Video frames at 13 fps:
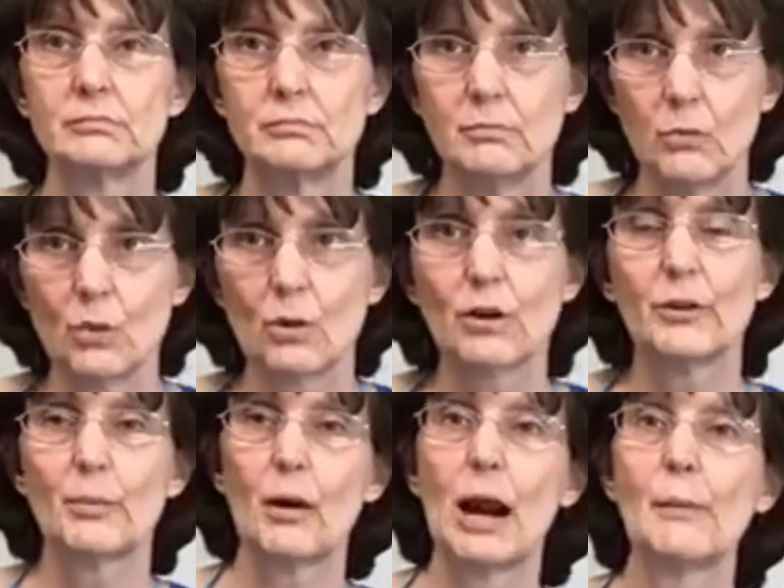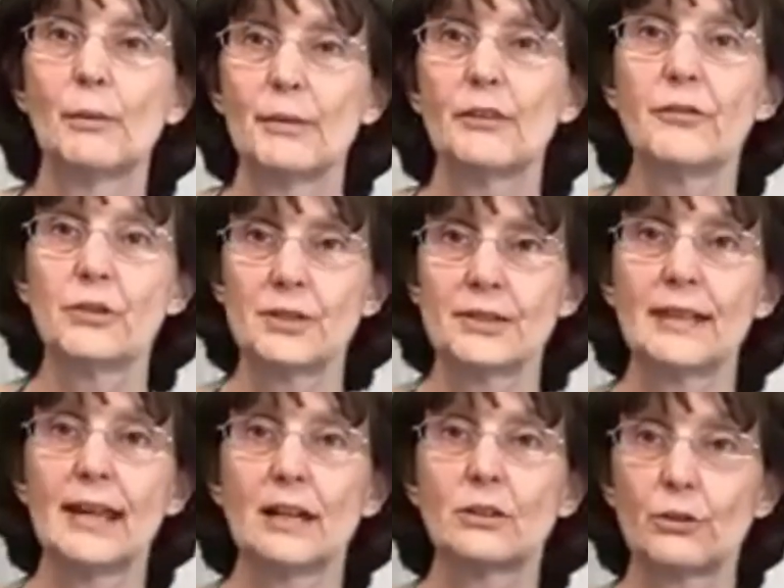more of a problem if you
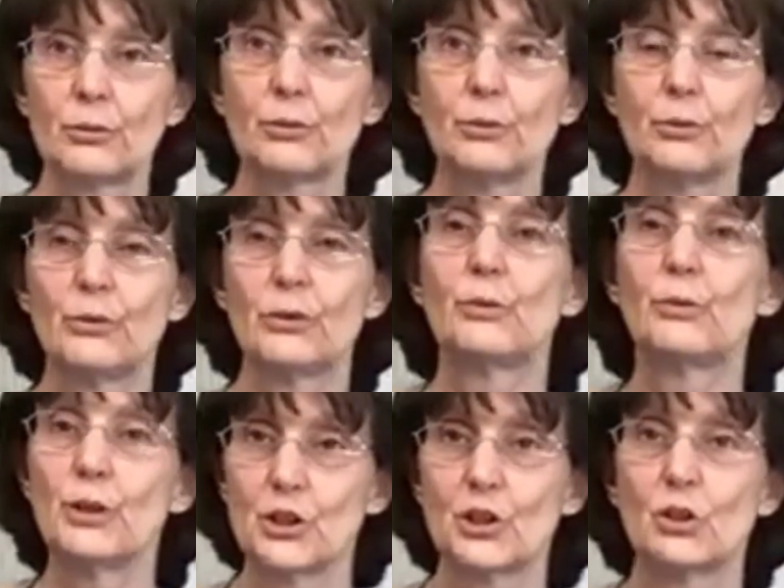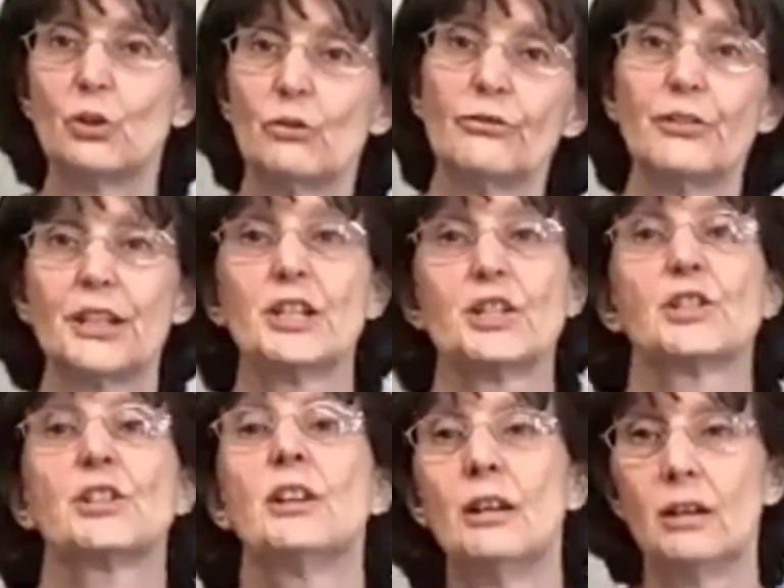sand through the original
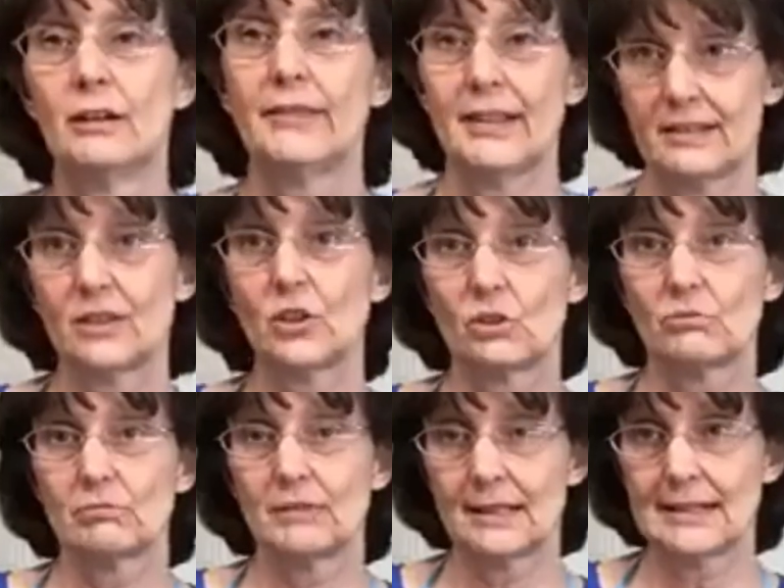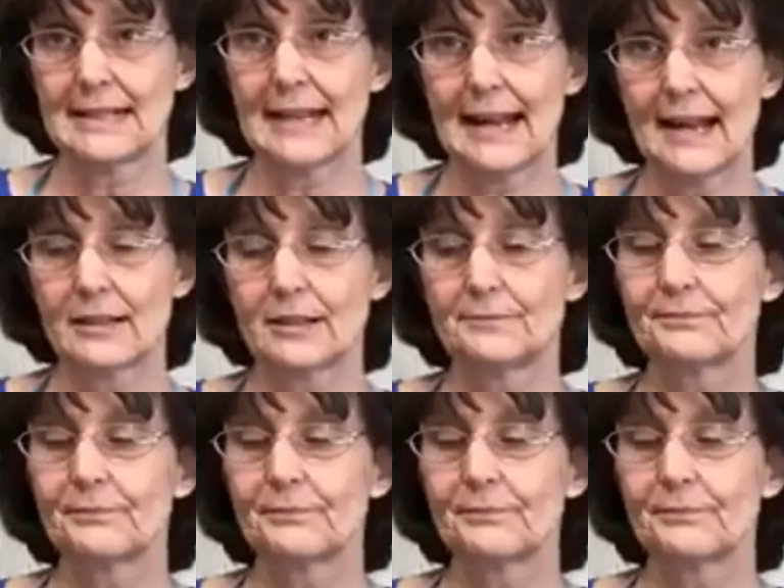finish that's intact.